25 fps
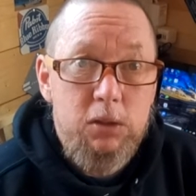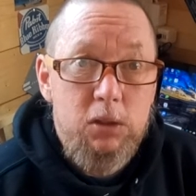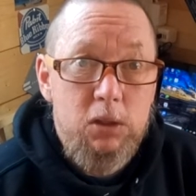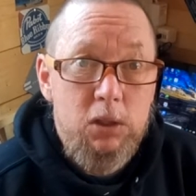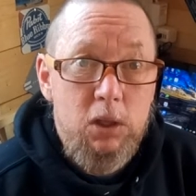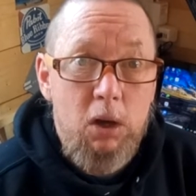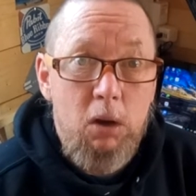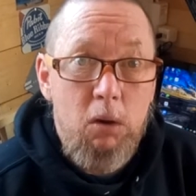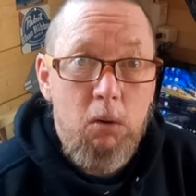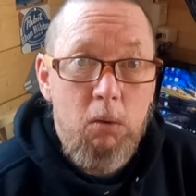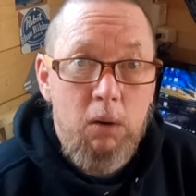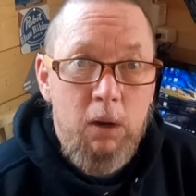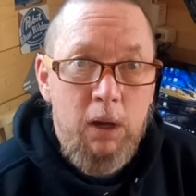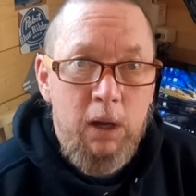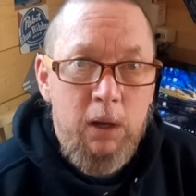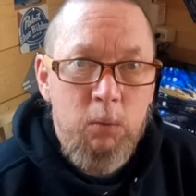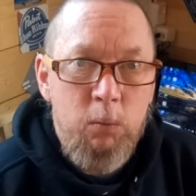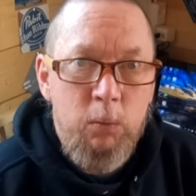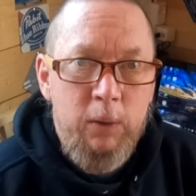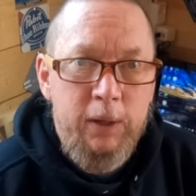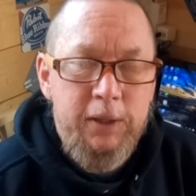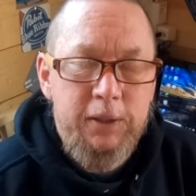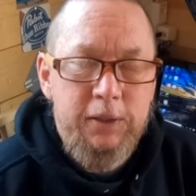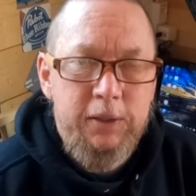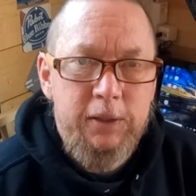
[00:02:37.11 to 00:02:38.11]
So I
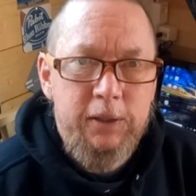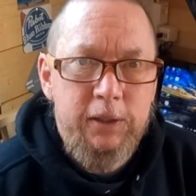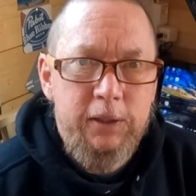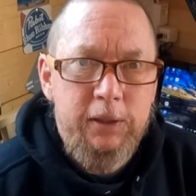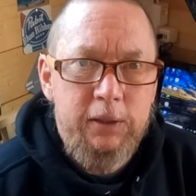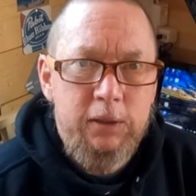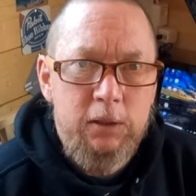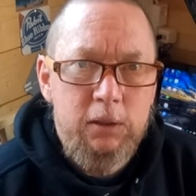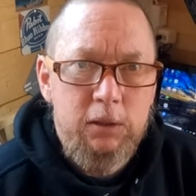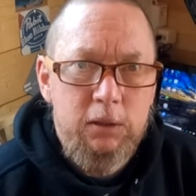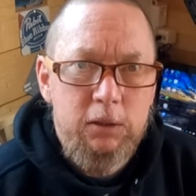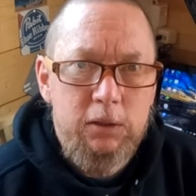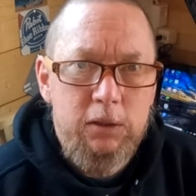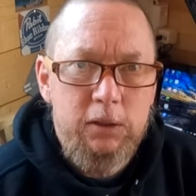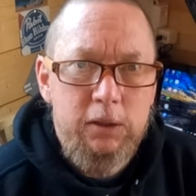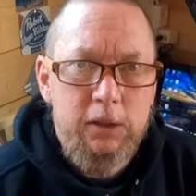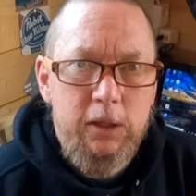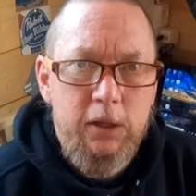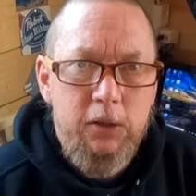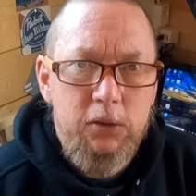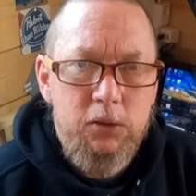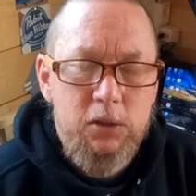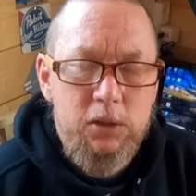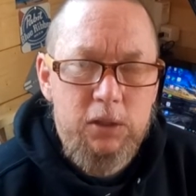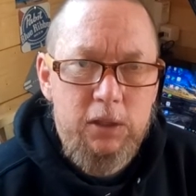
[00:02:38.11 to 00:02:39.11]
went in to
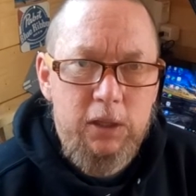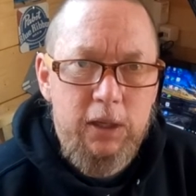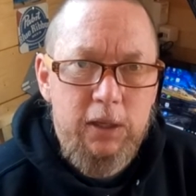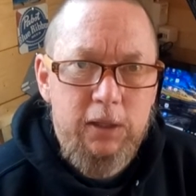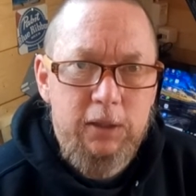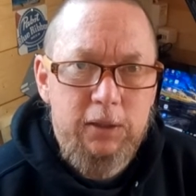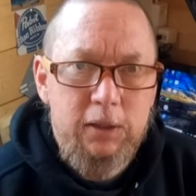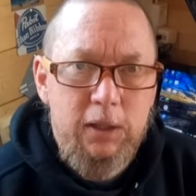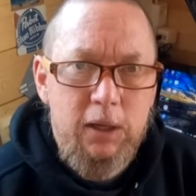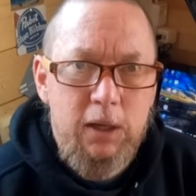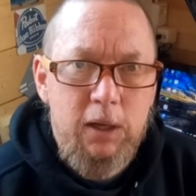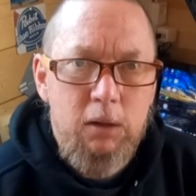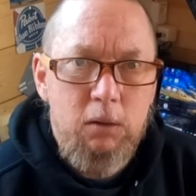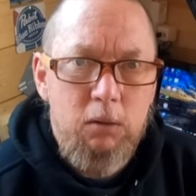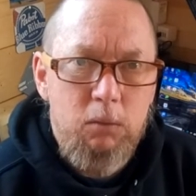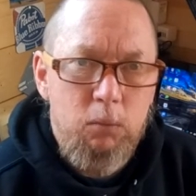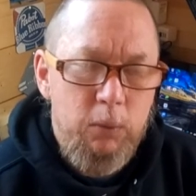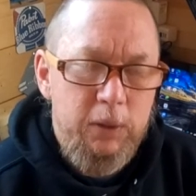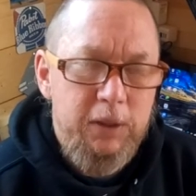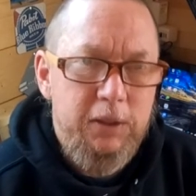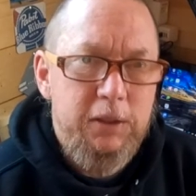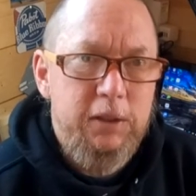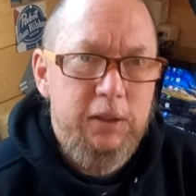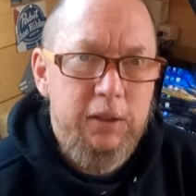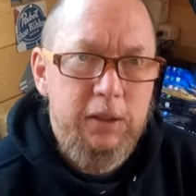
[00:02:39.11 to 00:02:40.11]
the other side of town,
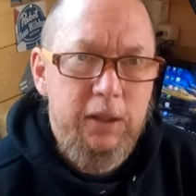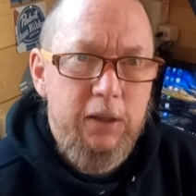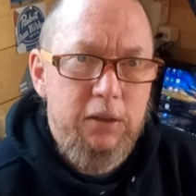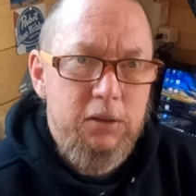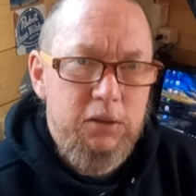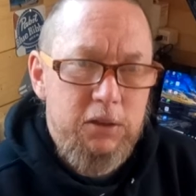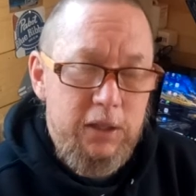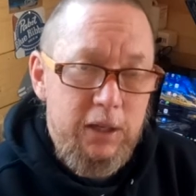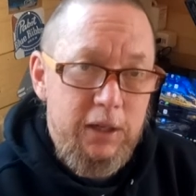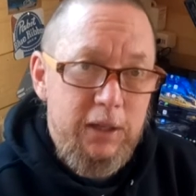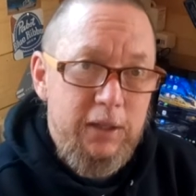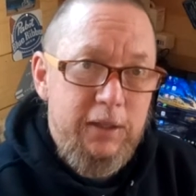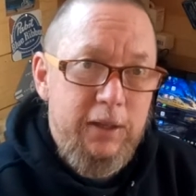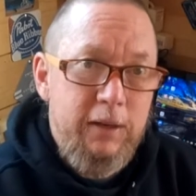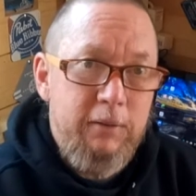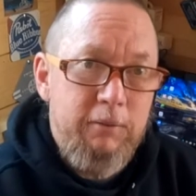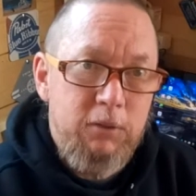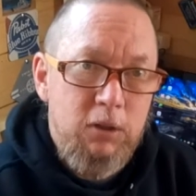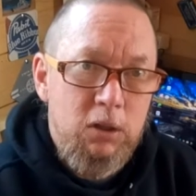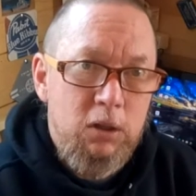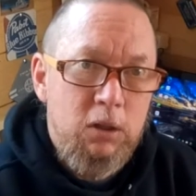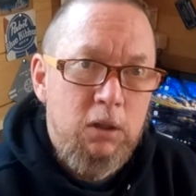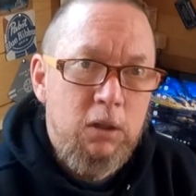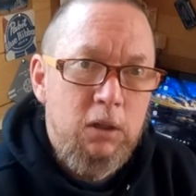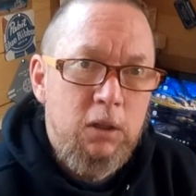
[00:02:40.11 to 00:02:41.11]
went to the other side of
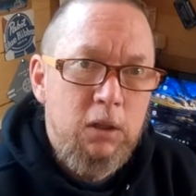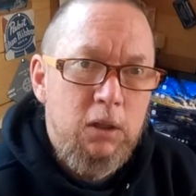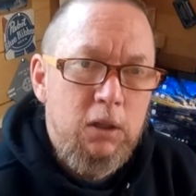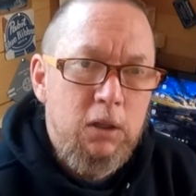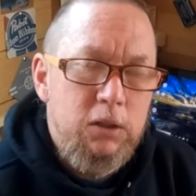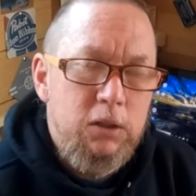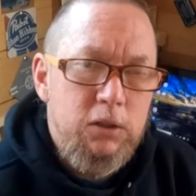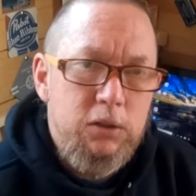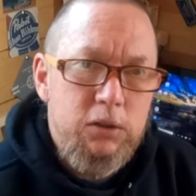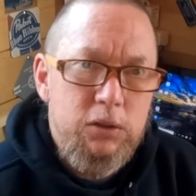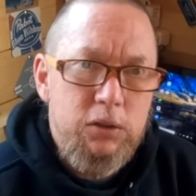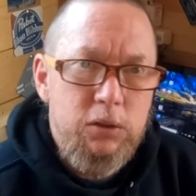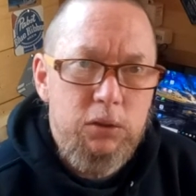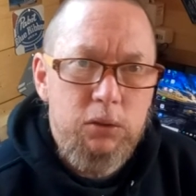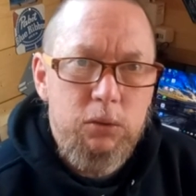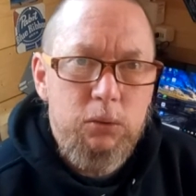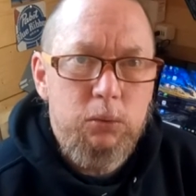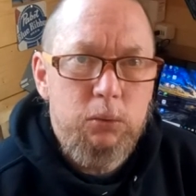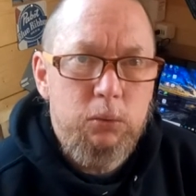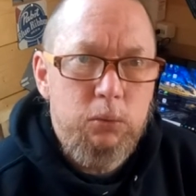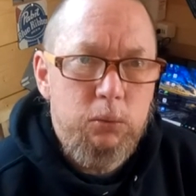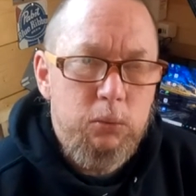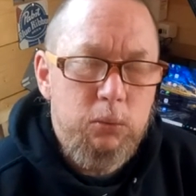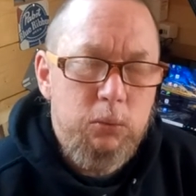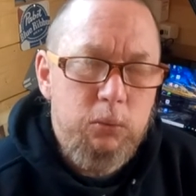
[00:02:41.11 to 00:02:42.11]
Denver
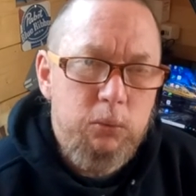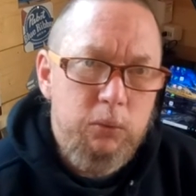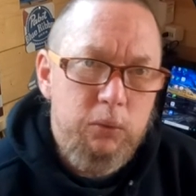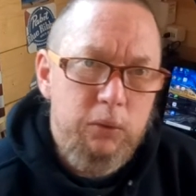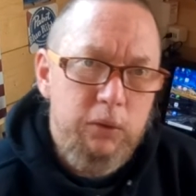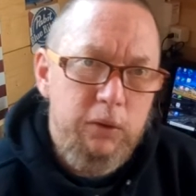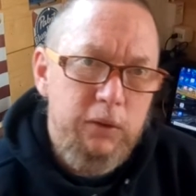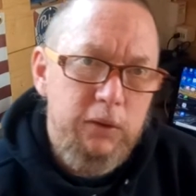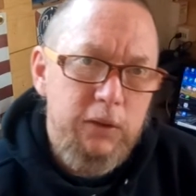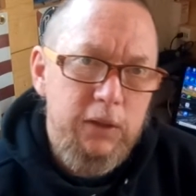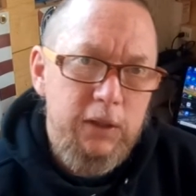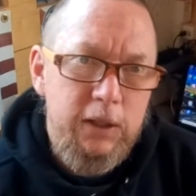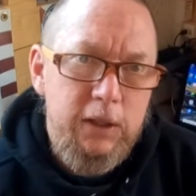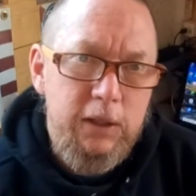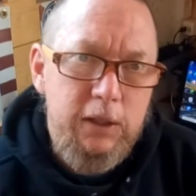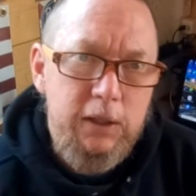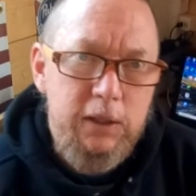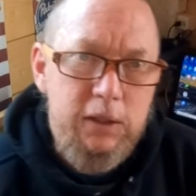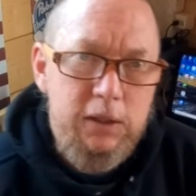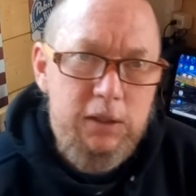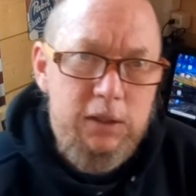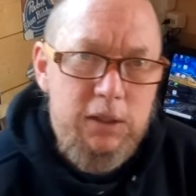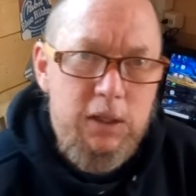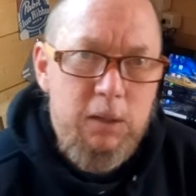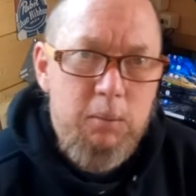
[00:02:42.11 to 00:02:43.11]
to
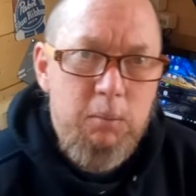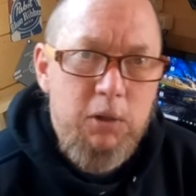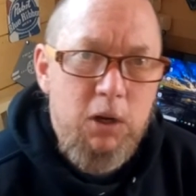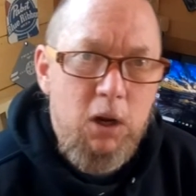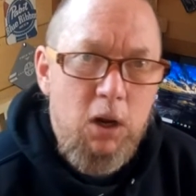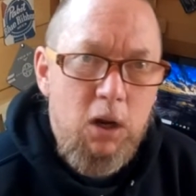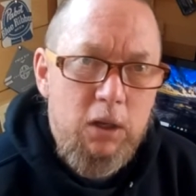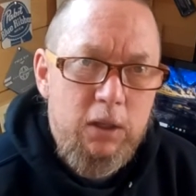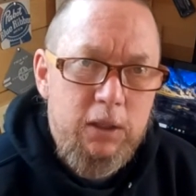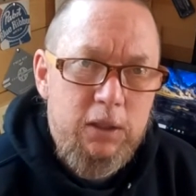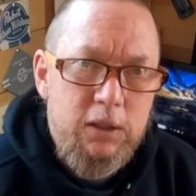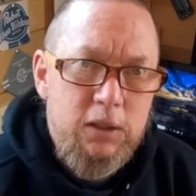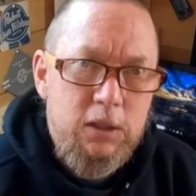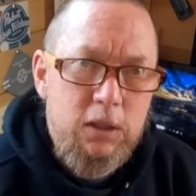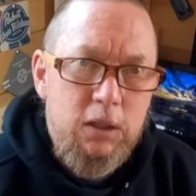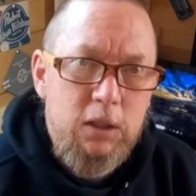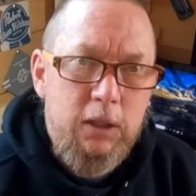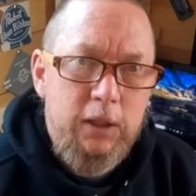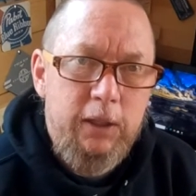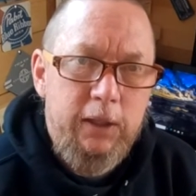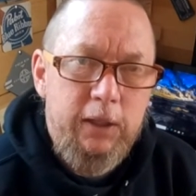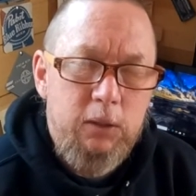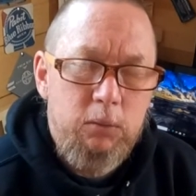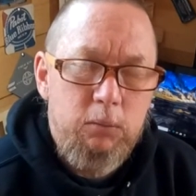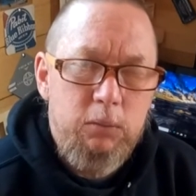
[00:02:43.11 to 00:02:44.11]
the Stedman Hawkins
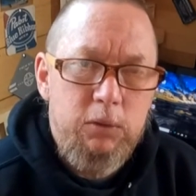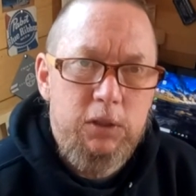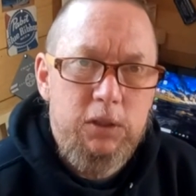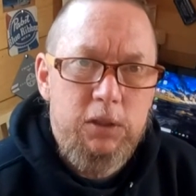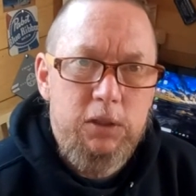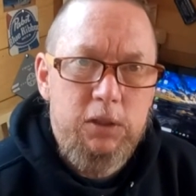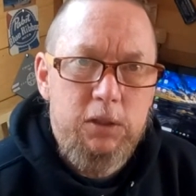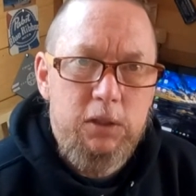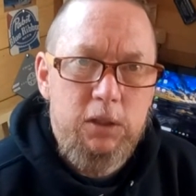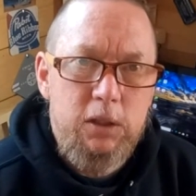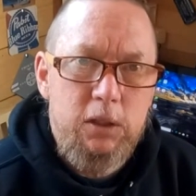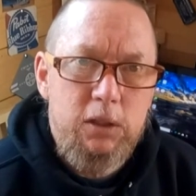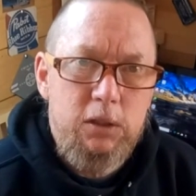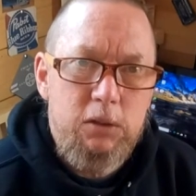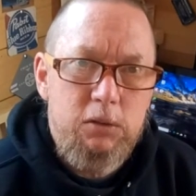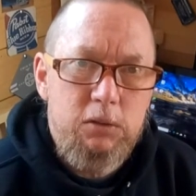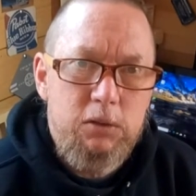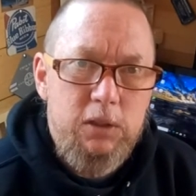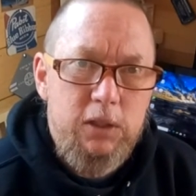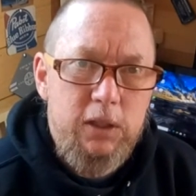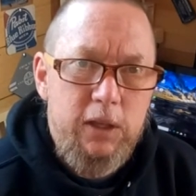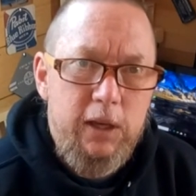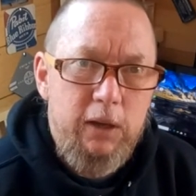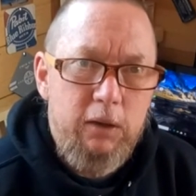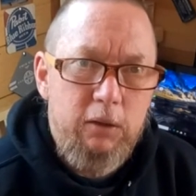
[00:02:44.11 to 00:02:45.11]
Clinic, which is a
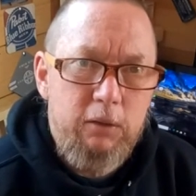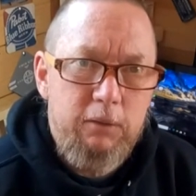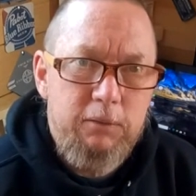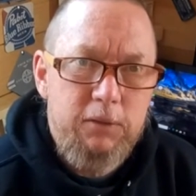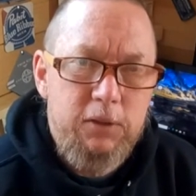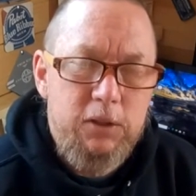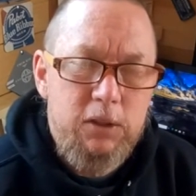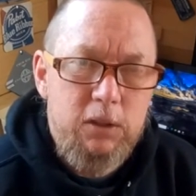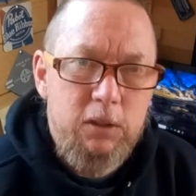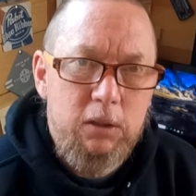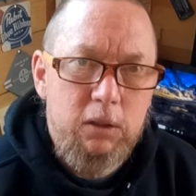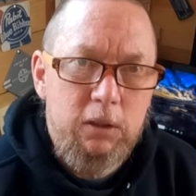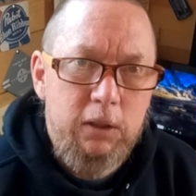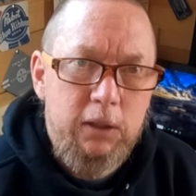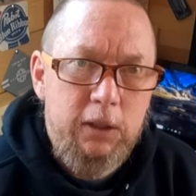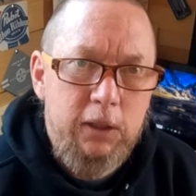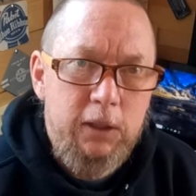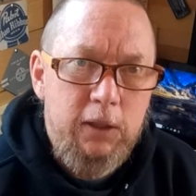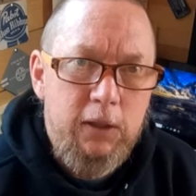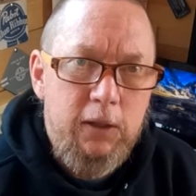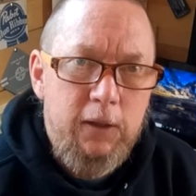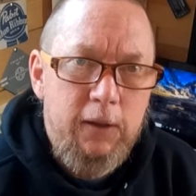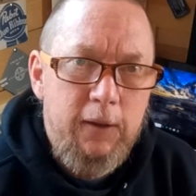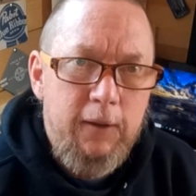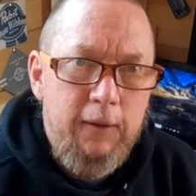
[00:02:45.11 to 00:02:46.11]
UC Health
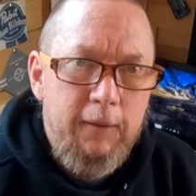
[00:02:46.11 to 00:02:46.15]
facility,